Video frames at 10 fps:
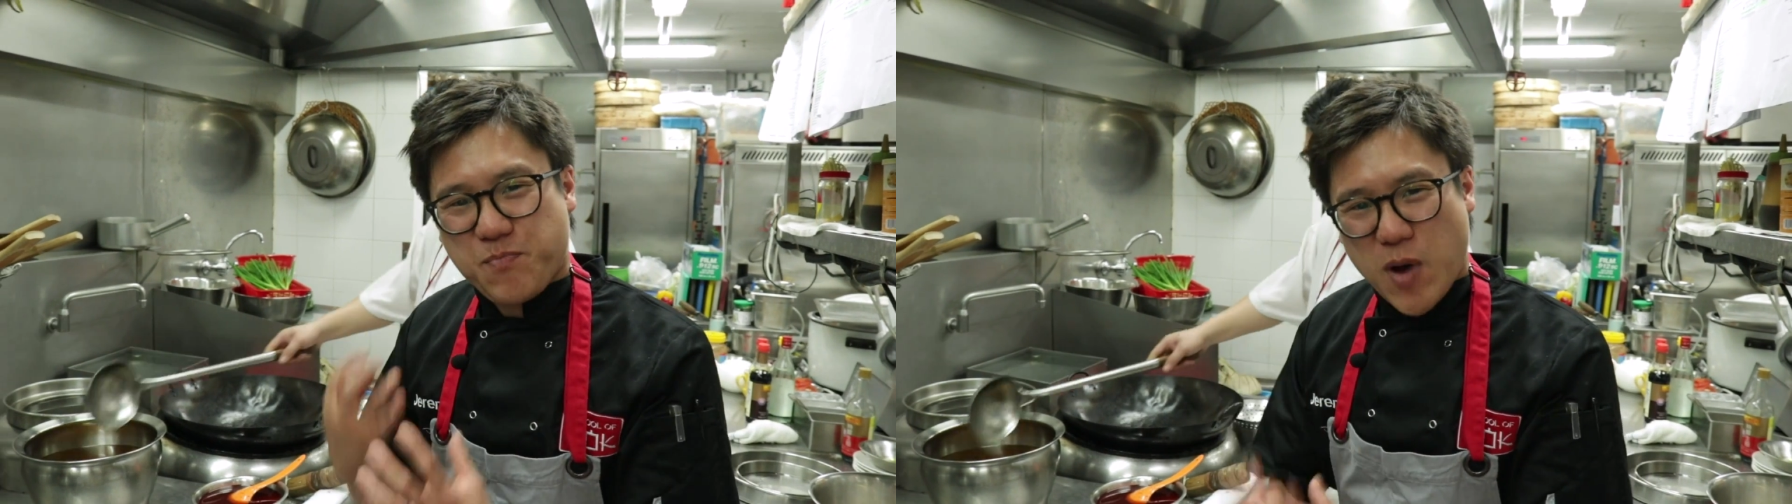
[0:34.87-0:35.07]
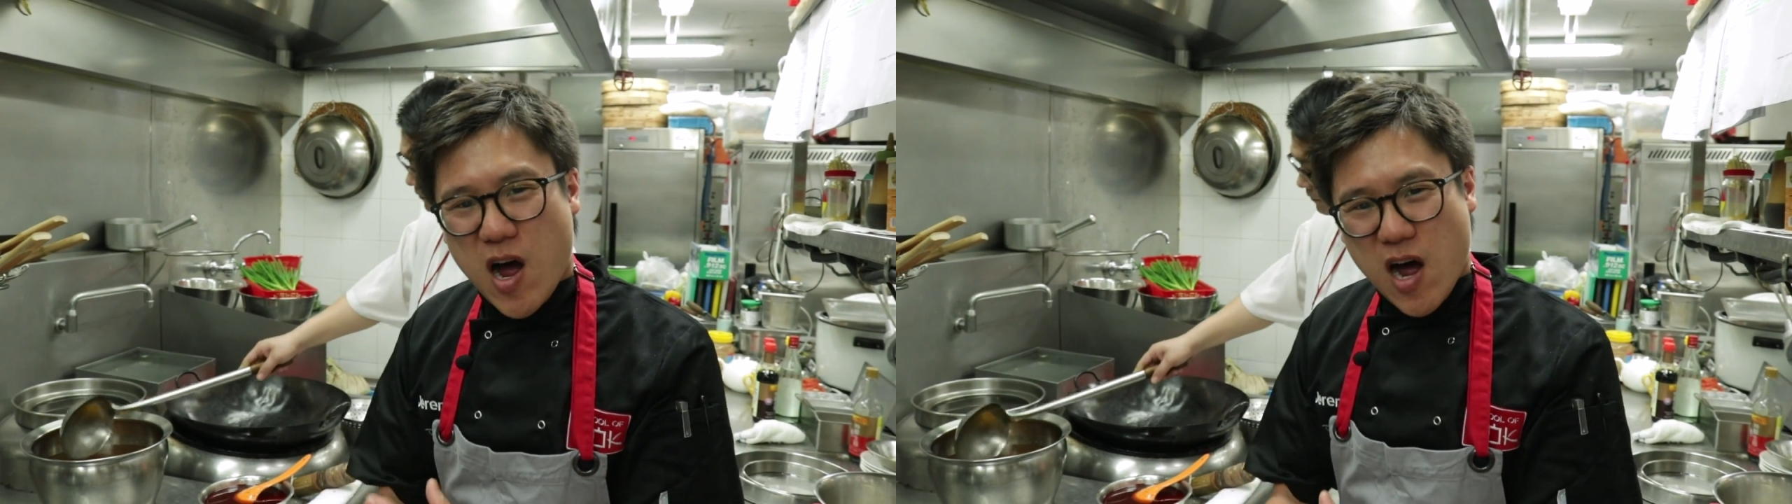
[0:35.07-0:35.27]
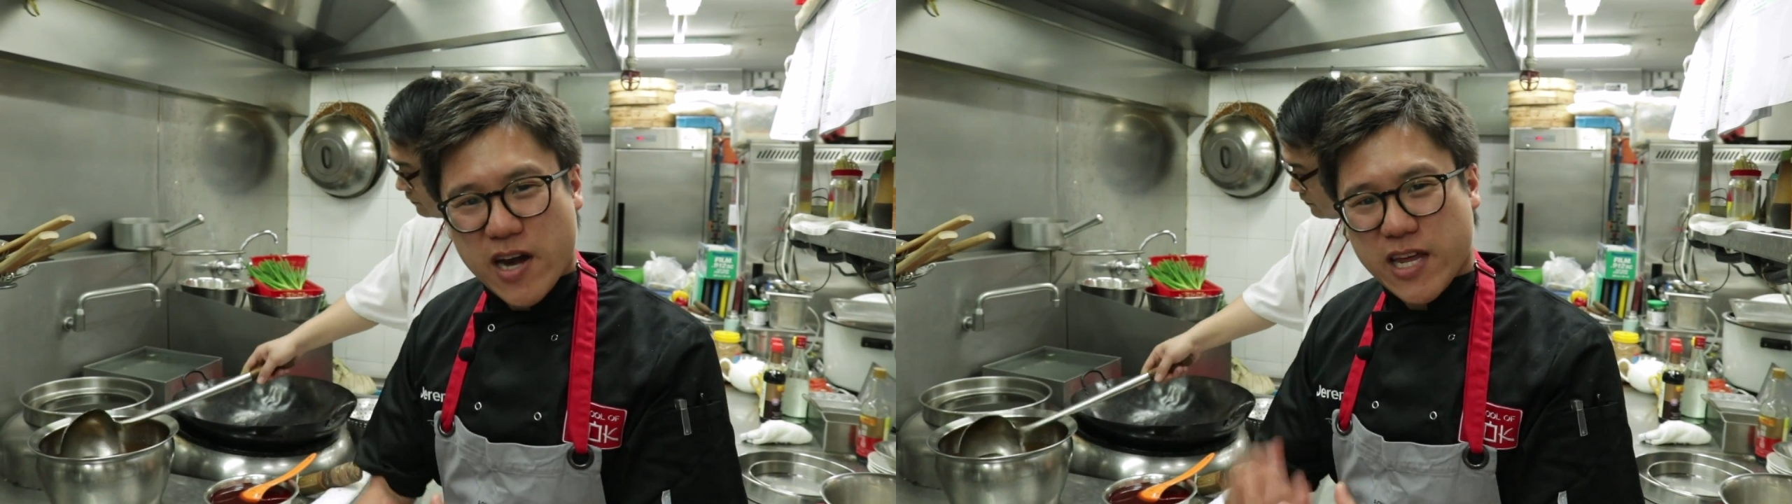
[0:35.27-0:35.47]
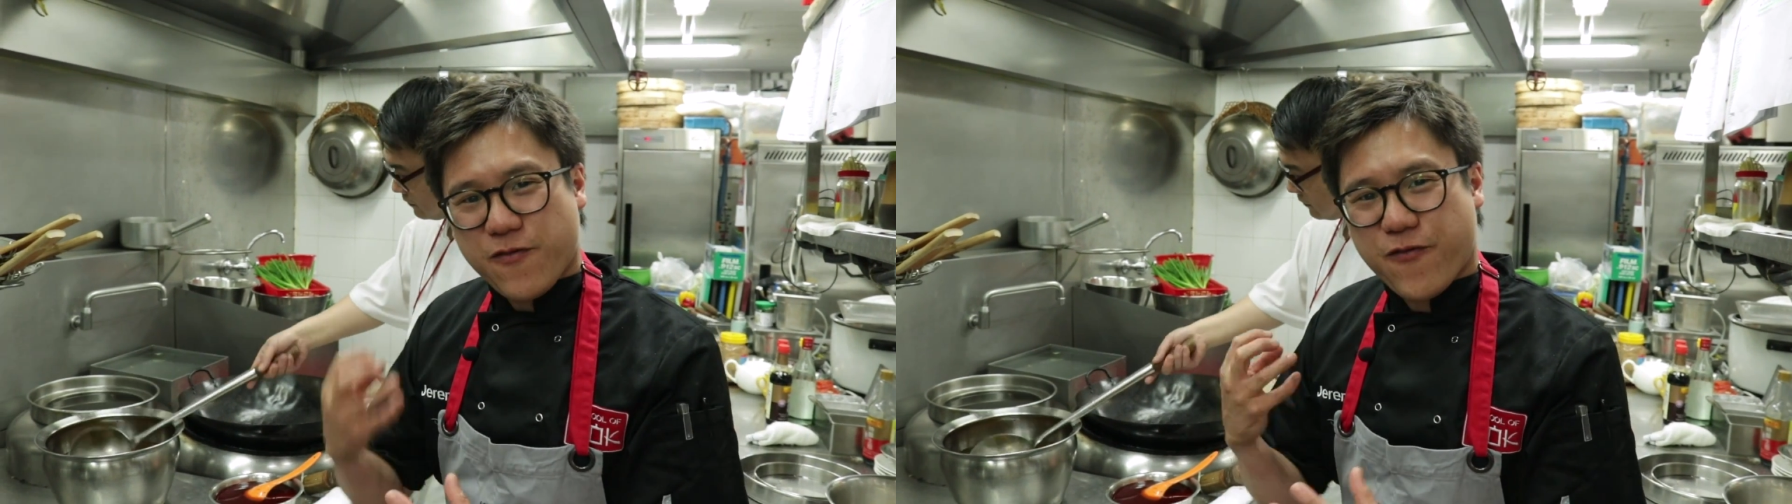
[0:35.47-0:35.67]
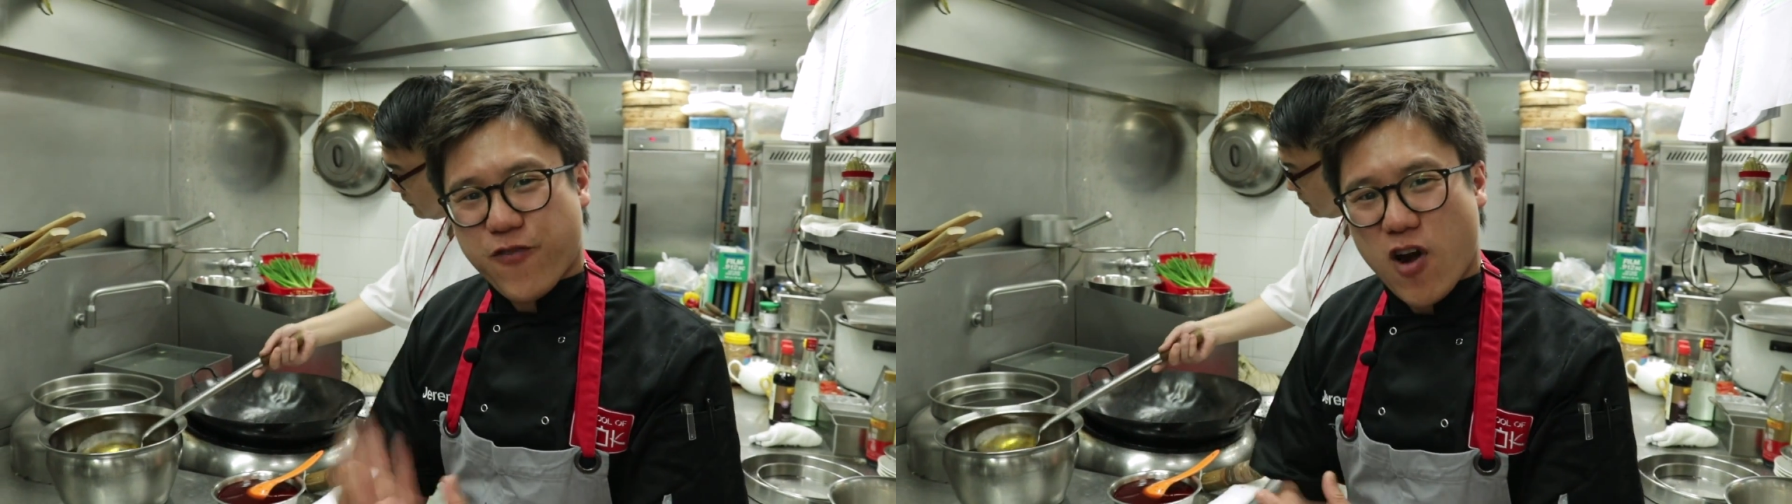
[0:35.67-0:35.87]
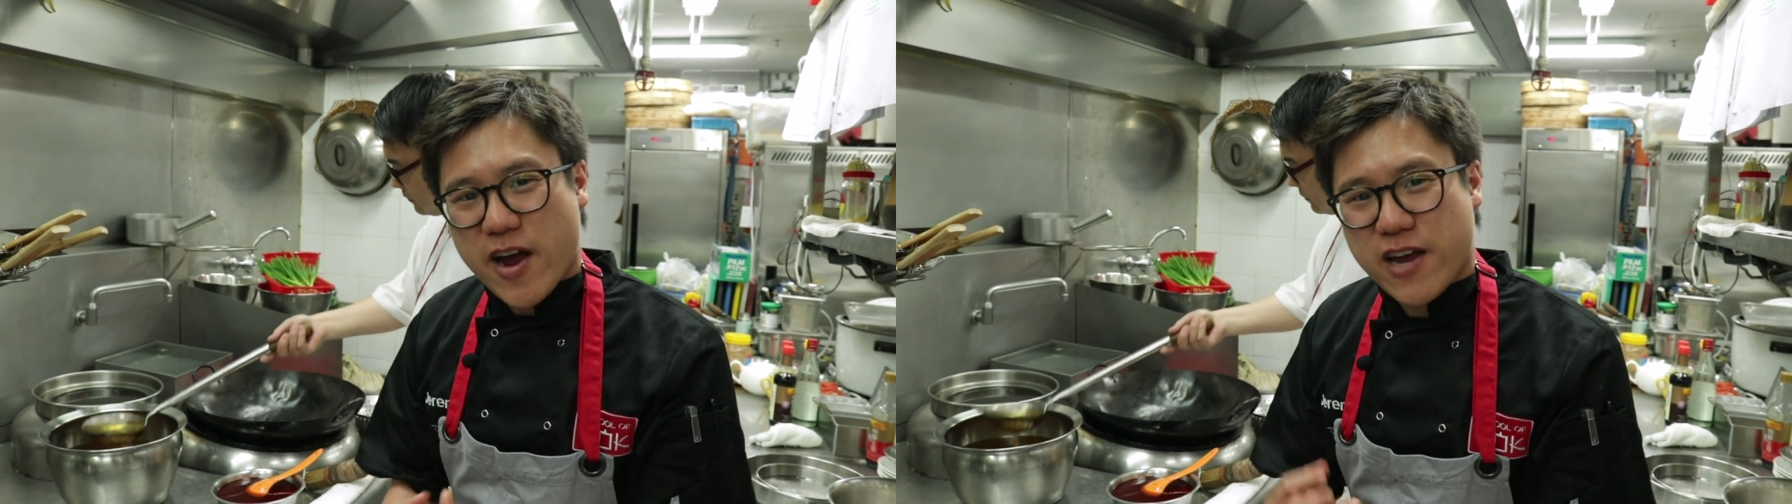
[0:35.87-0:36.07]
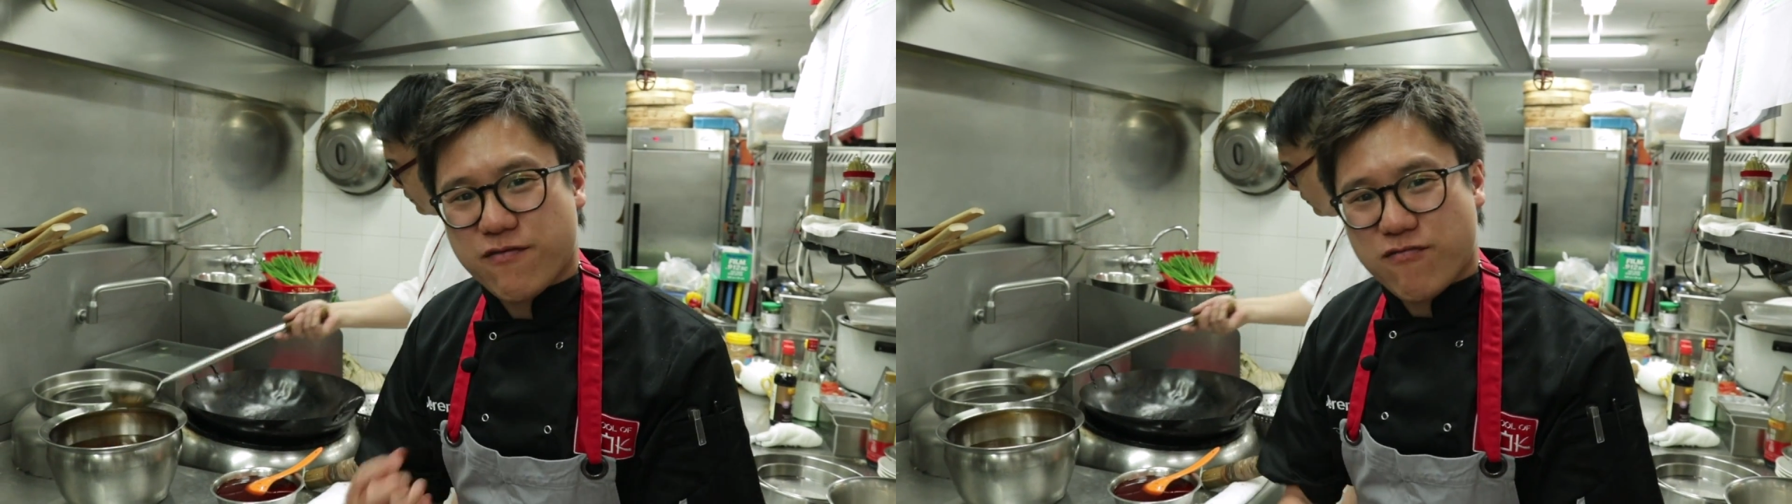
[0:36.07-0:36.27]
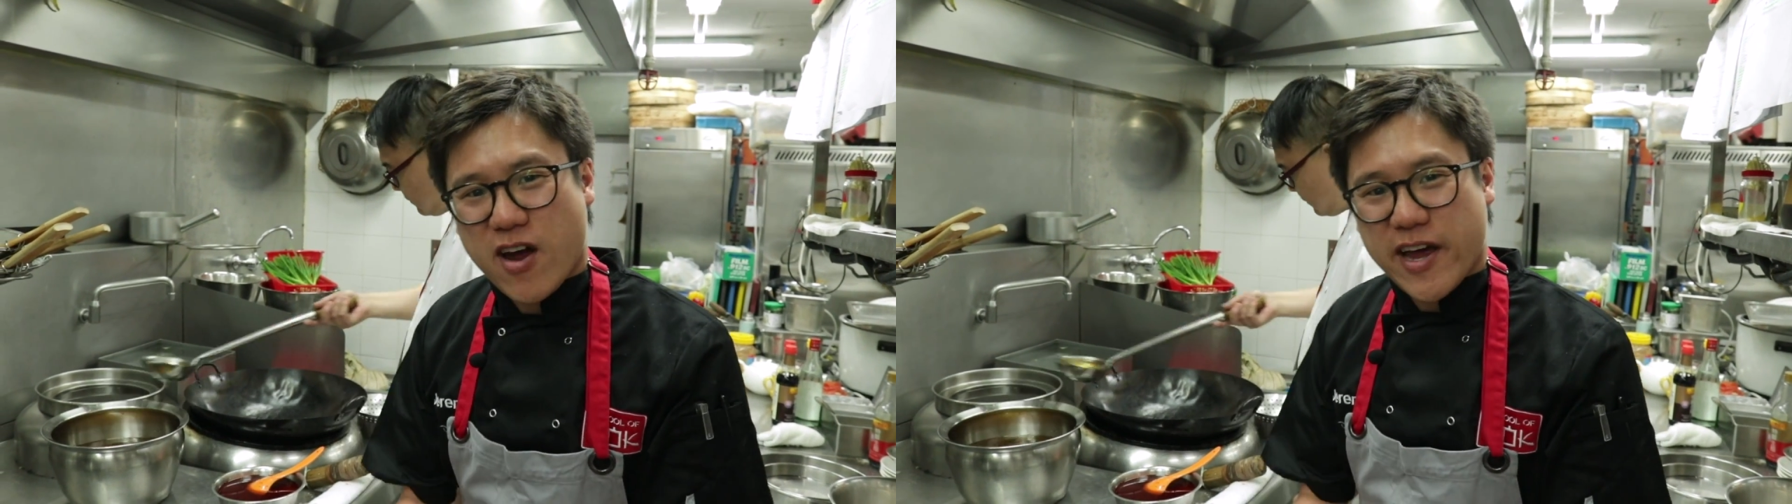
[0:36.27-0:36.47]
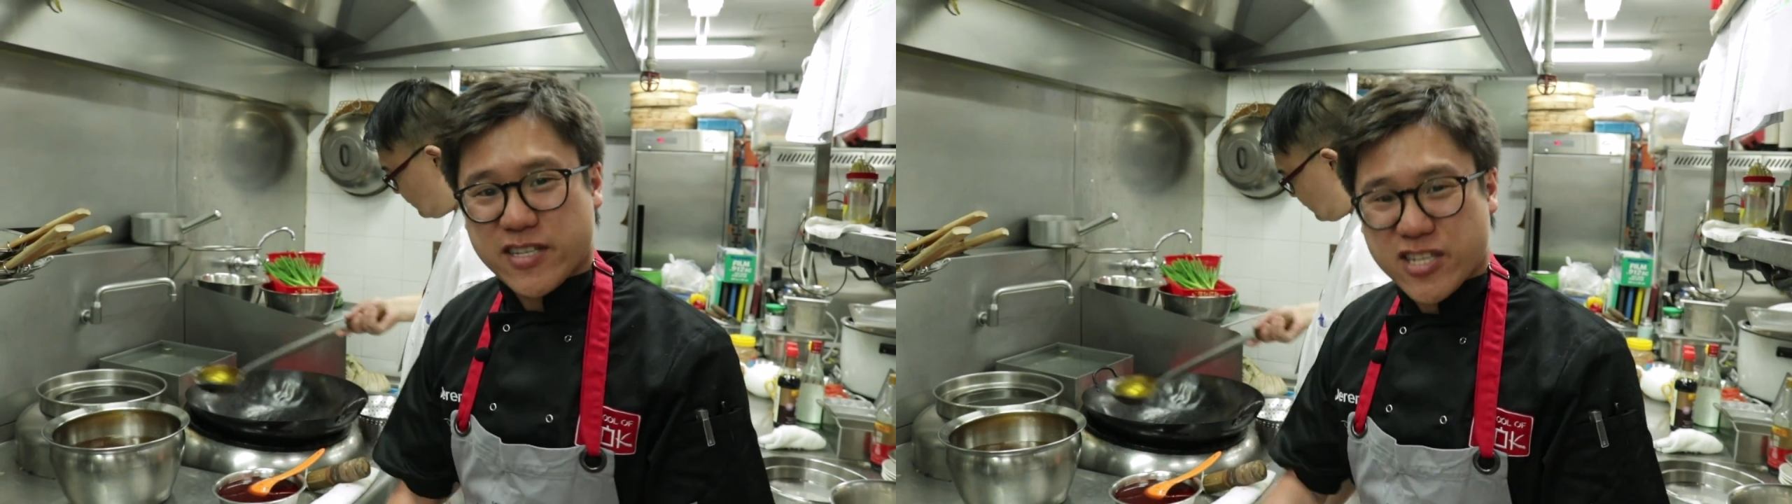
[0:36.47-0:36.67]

barley fried rice.